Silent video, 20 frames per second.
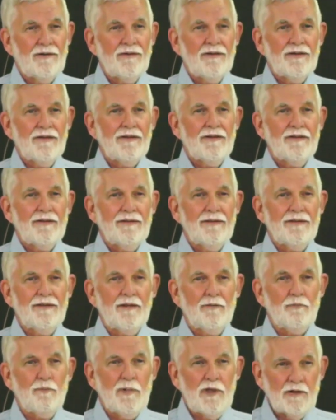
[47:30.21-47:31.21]
the
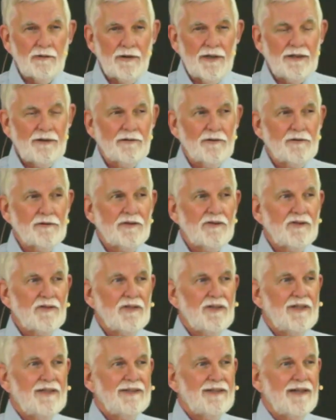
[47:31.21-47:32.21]
miracles of
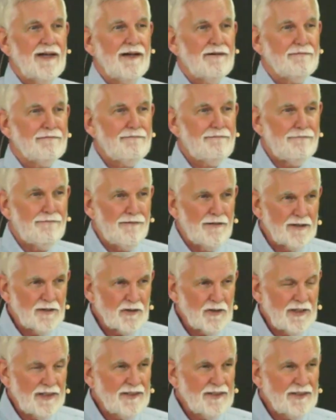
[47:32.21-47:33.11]
physics